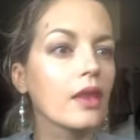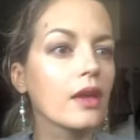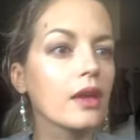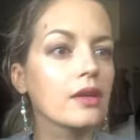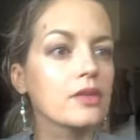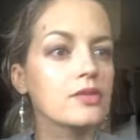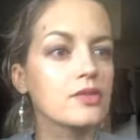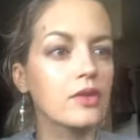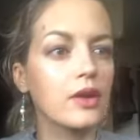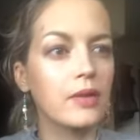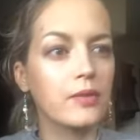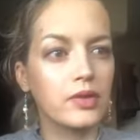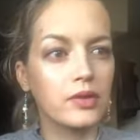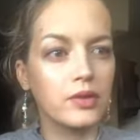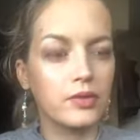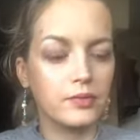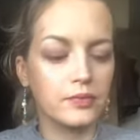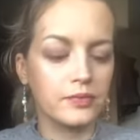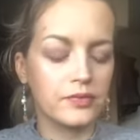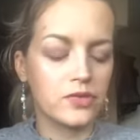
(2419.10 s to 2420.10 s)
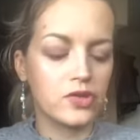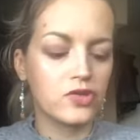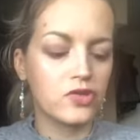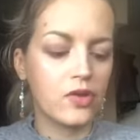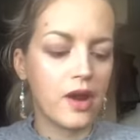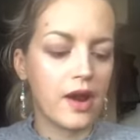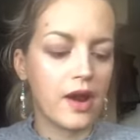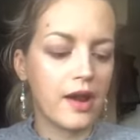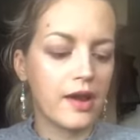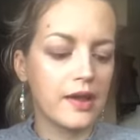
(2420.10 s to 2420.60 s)
so I'm gonna
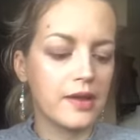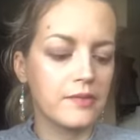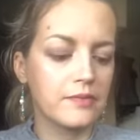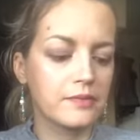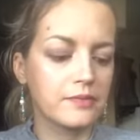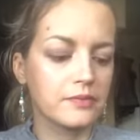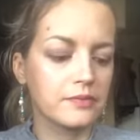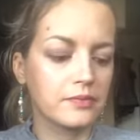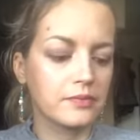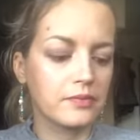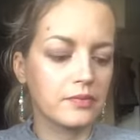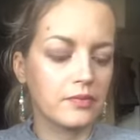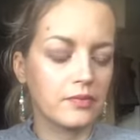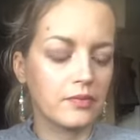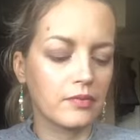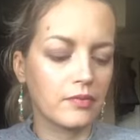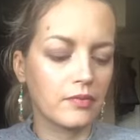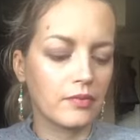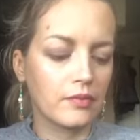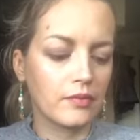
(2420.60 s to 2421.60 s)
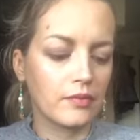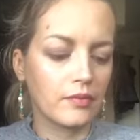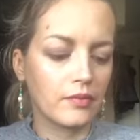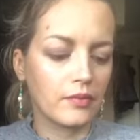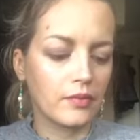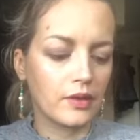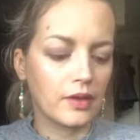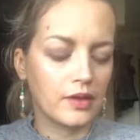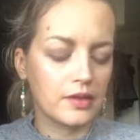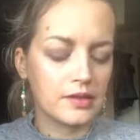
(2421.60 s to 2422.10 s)
try.
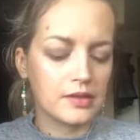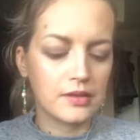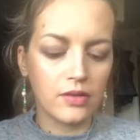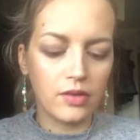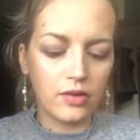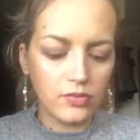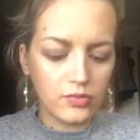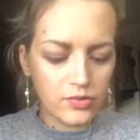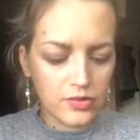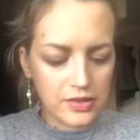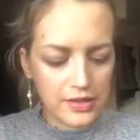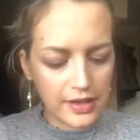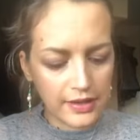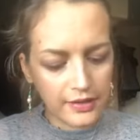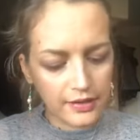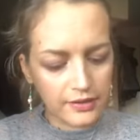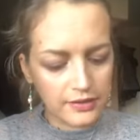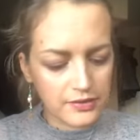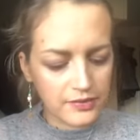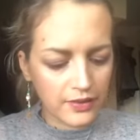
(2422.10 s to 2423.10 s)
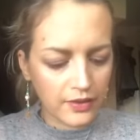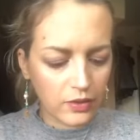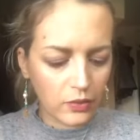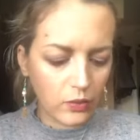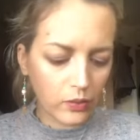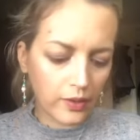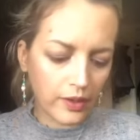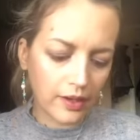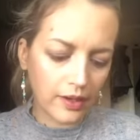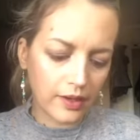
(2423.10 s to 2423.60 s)
It's almost like, it's very
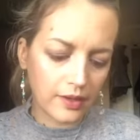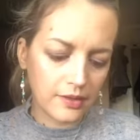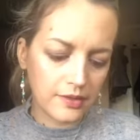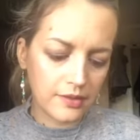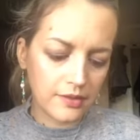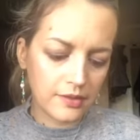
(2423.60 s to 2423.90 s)
weird.